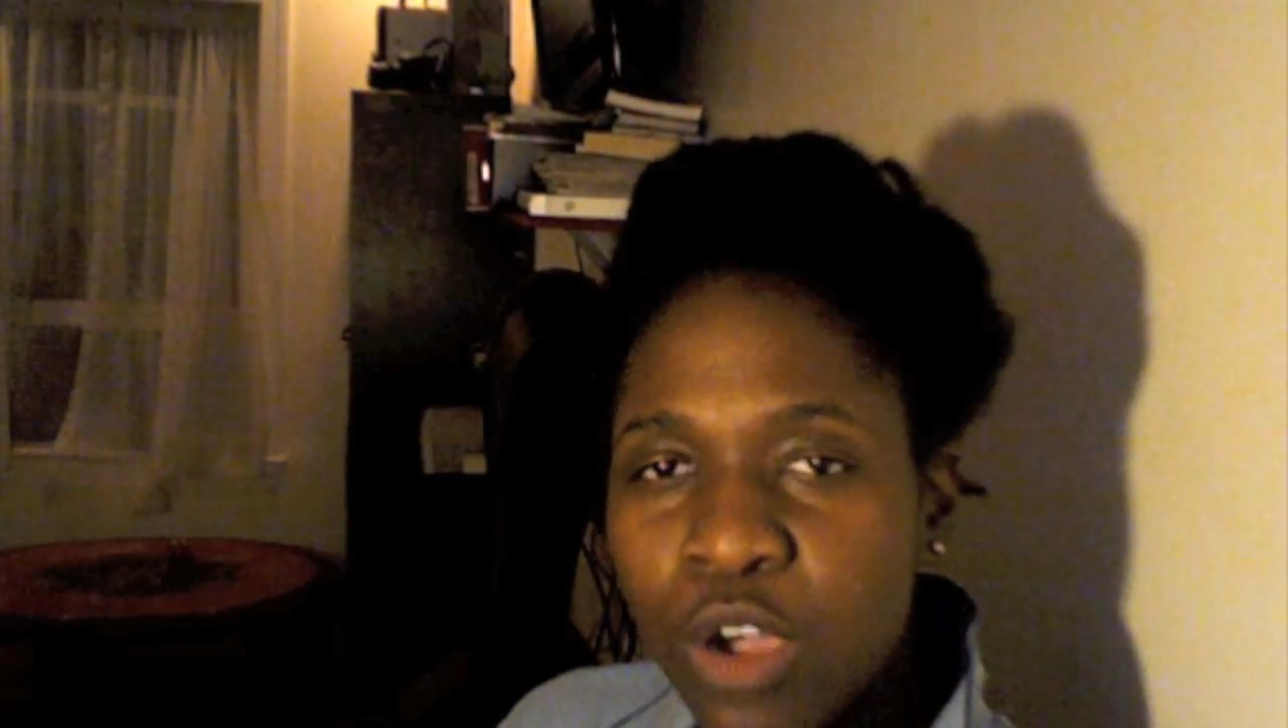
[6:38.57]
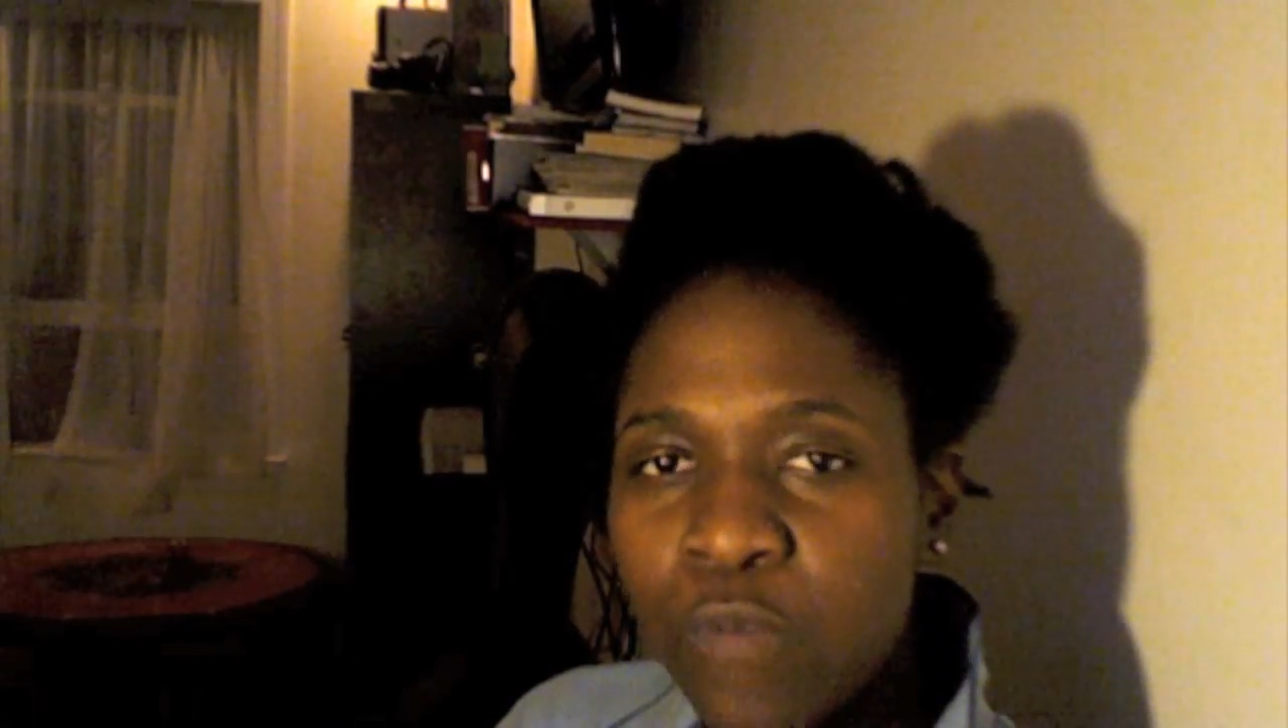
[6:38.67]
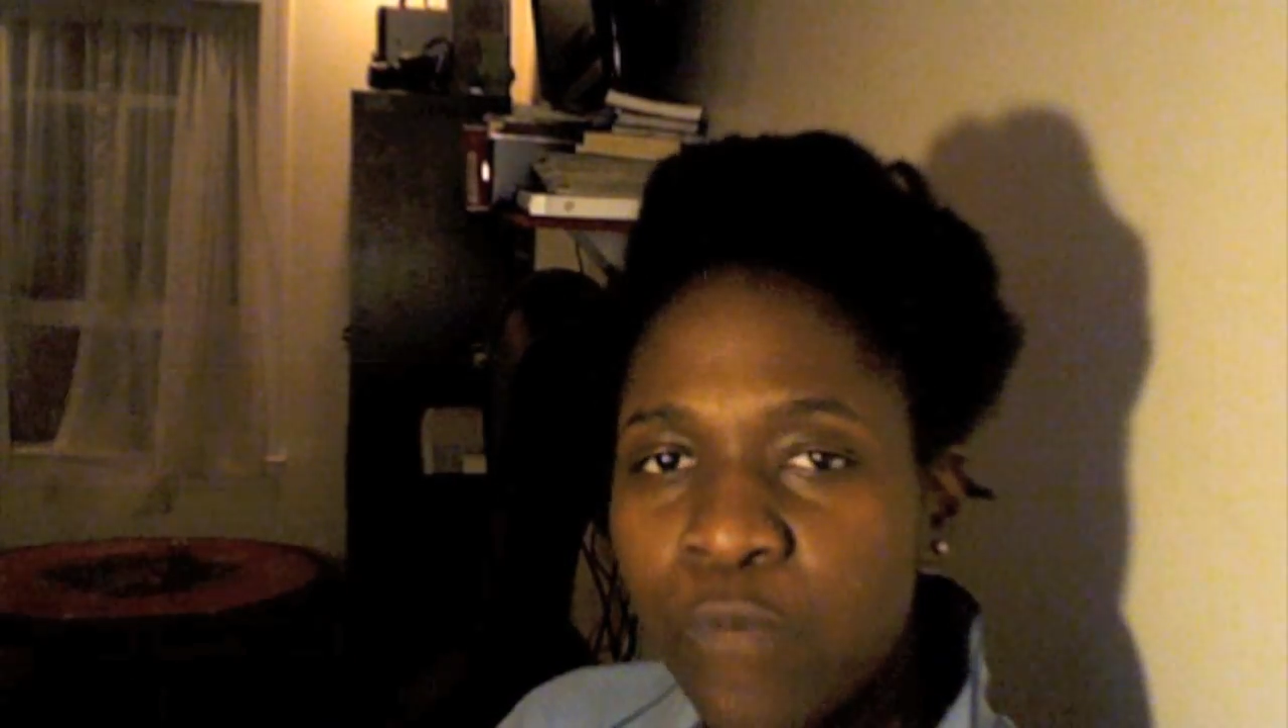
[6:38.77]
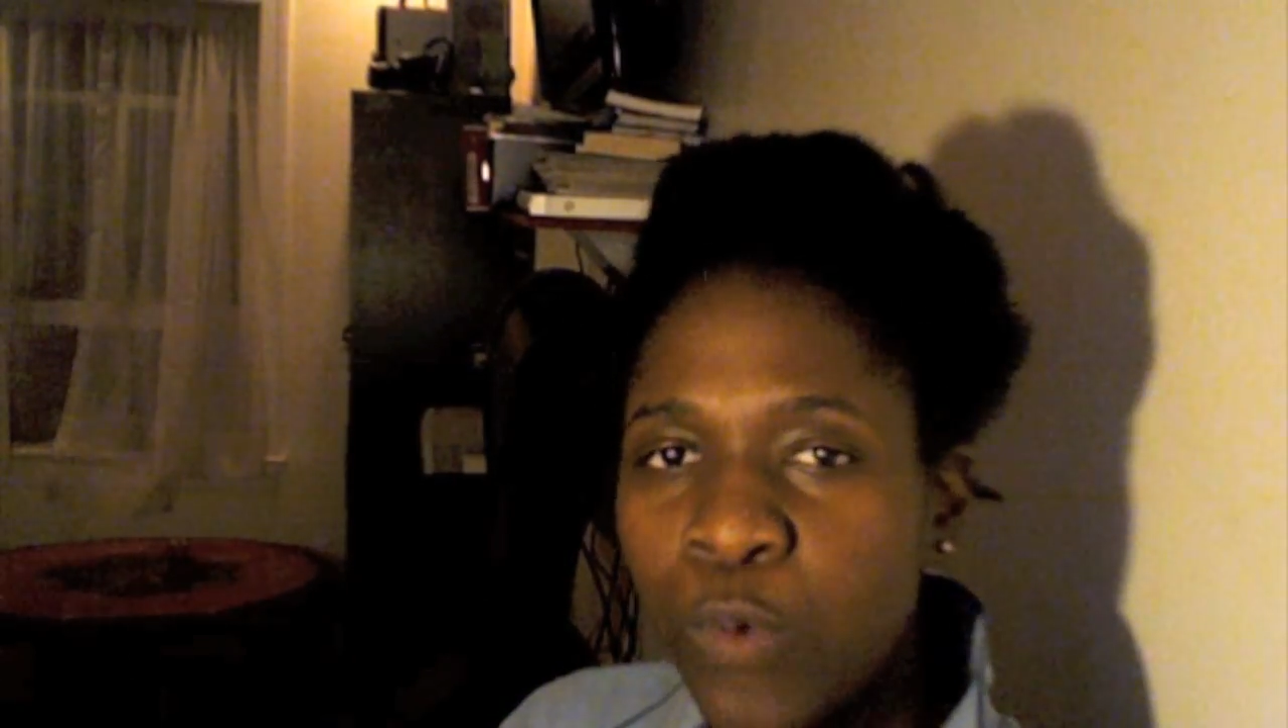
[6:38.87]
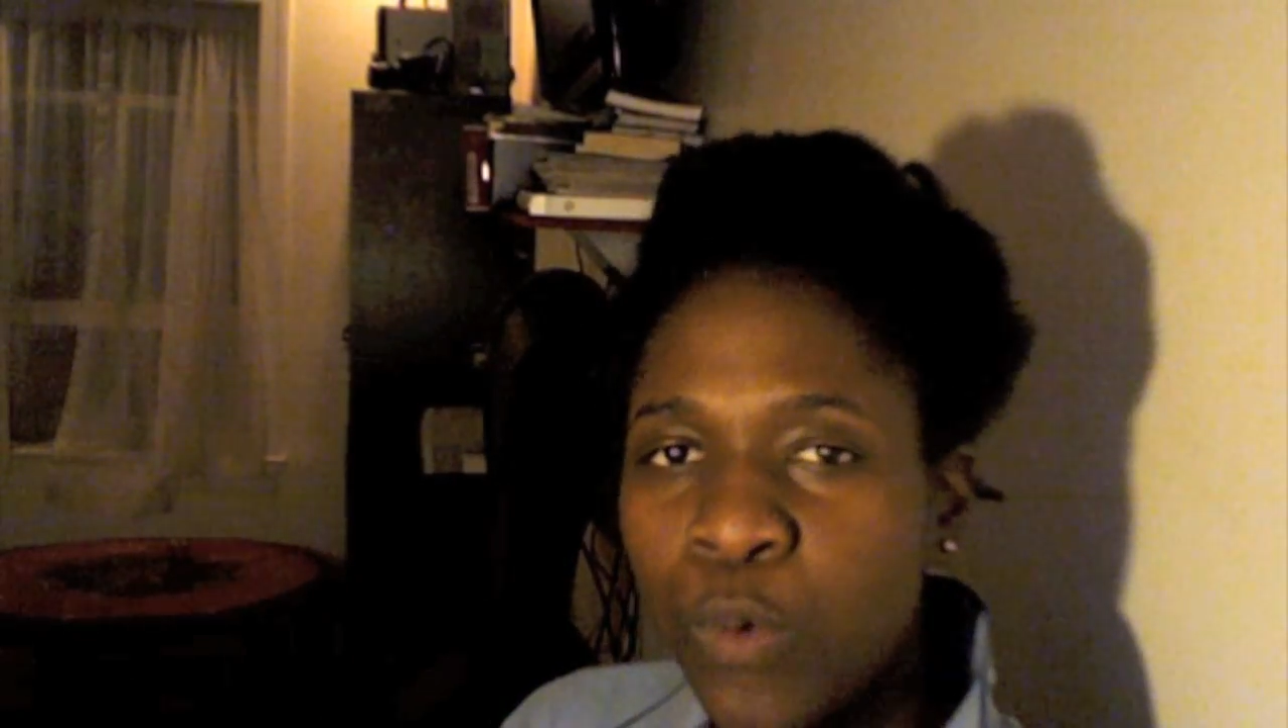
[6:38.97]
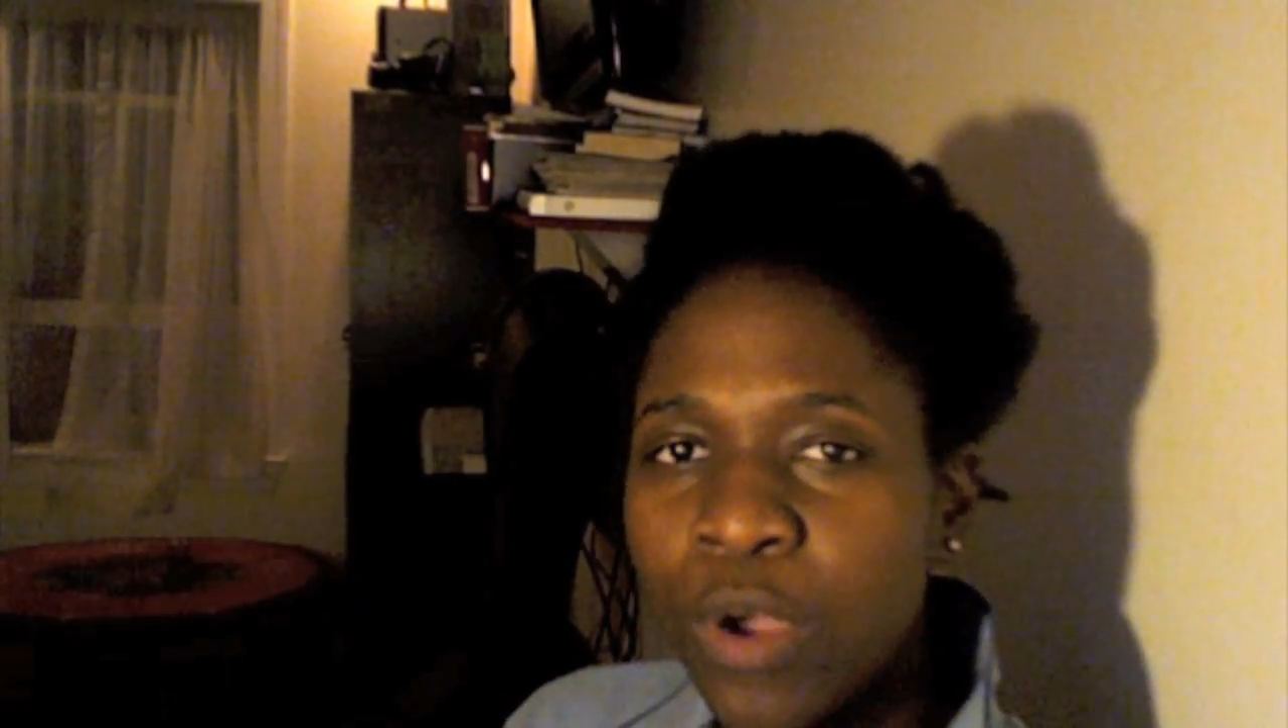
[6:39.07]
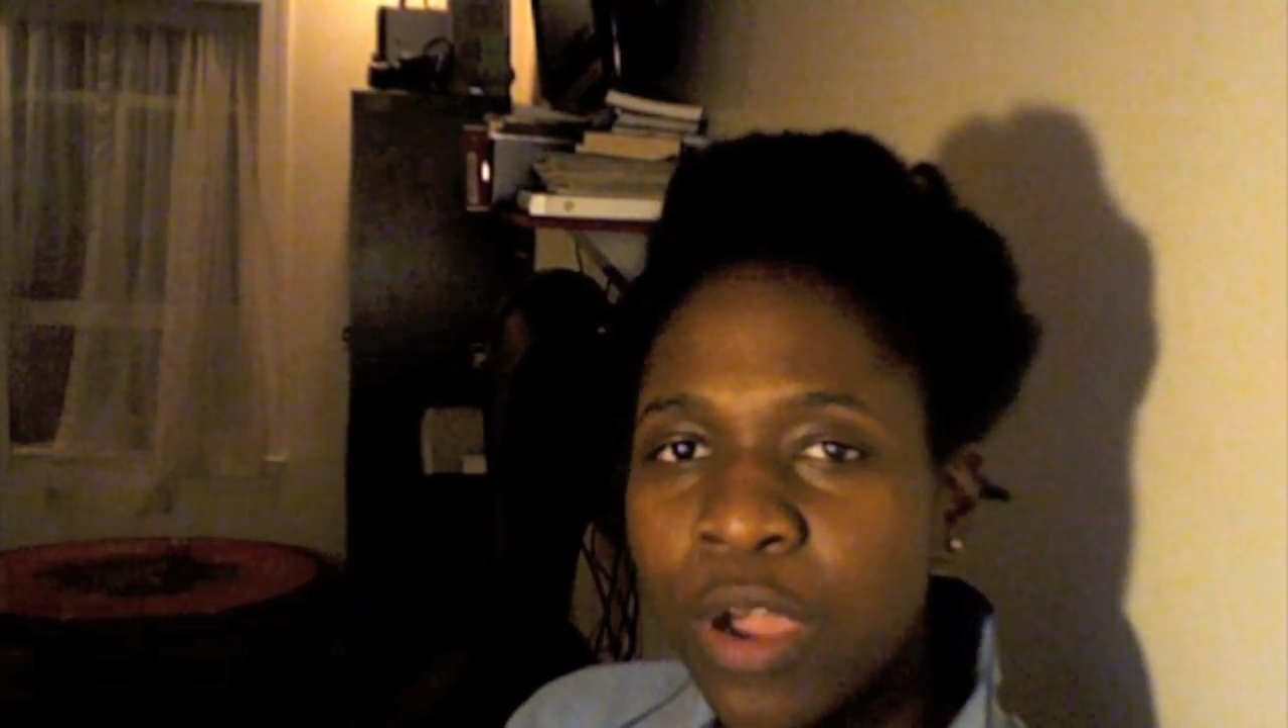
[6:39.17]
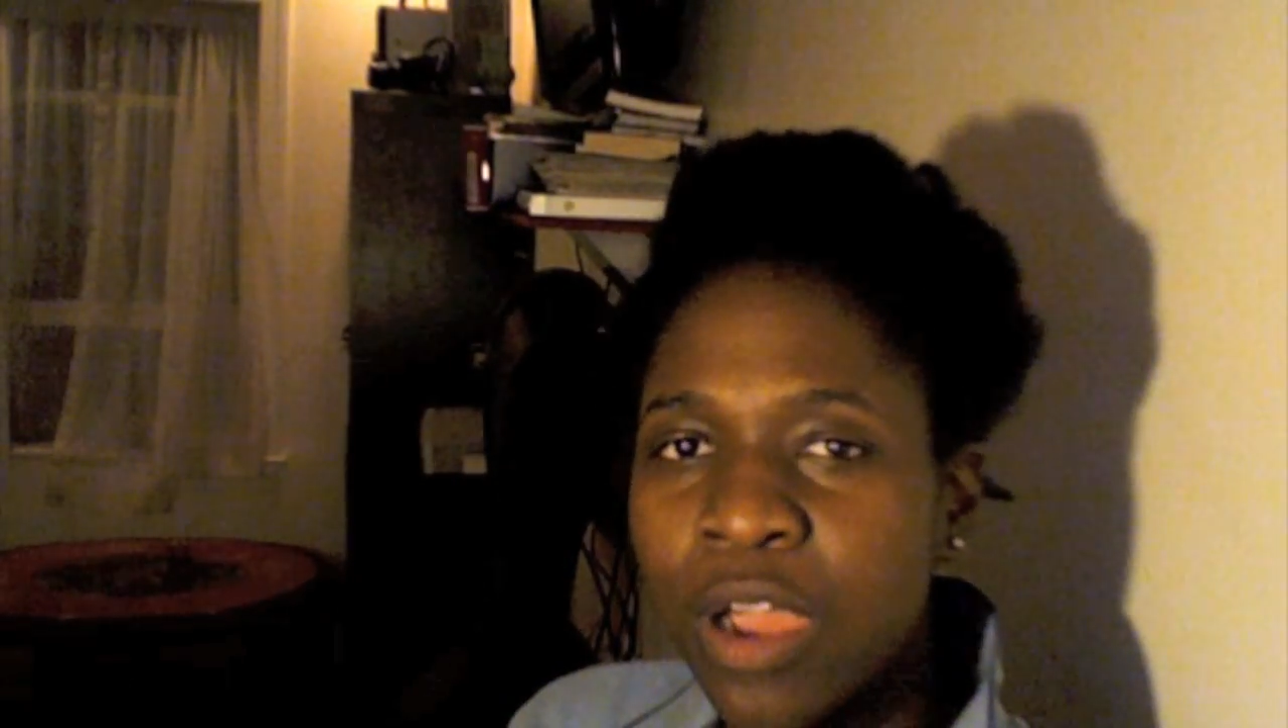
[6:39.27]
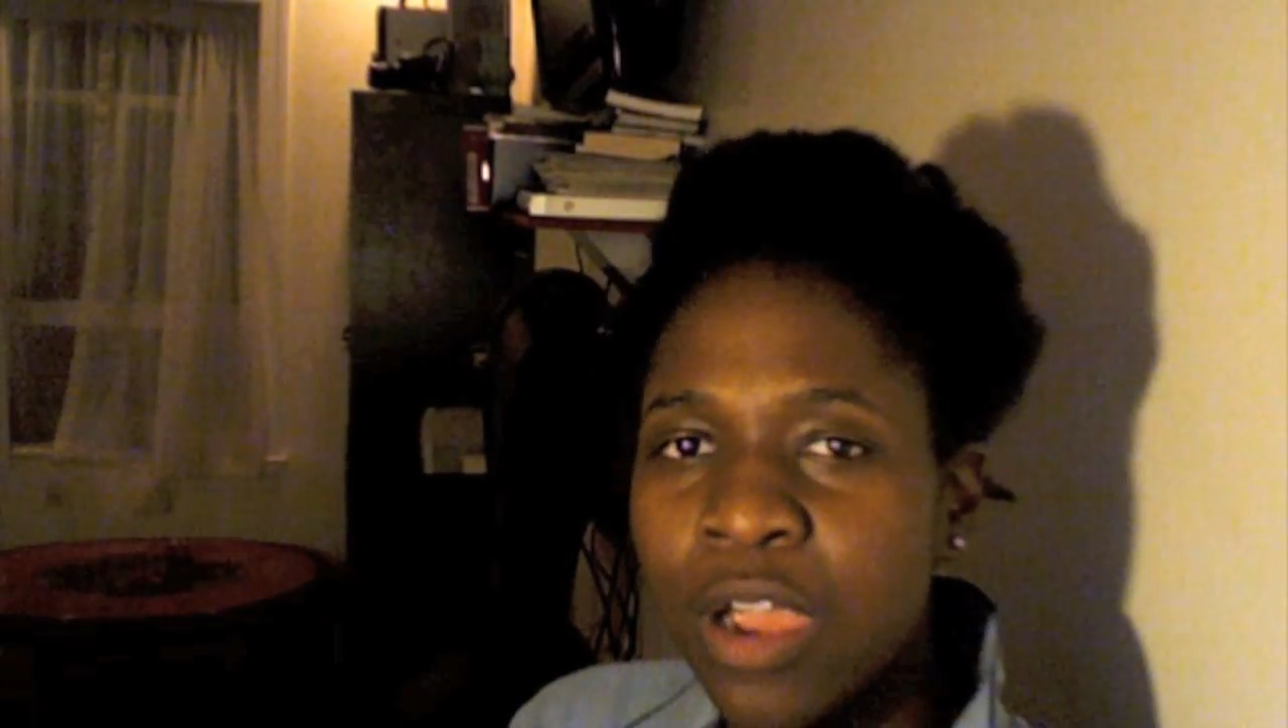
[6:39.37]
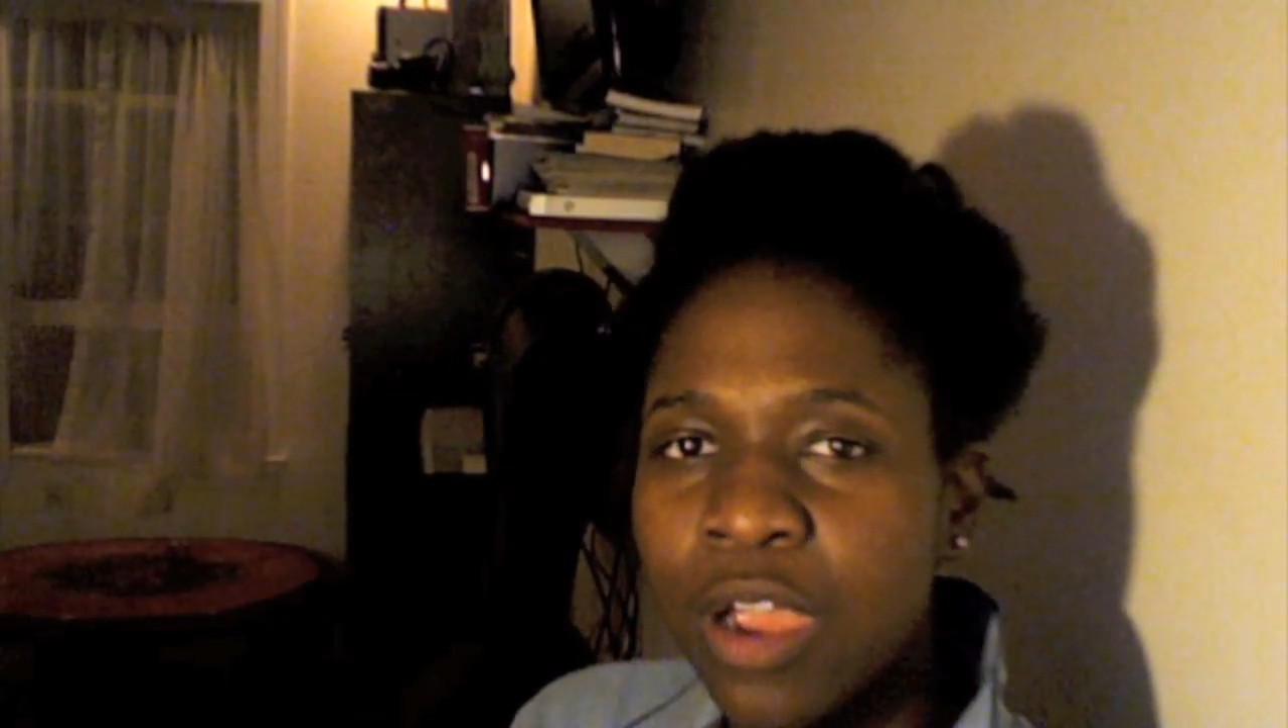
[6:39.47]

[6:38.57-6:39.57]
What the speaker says: for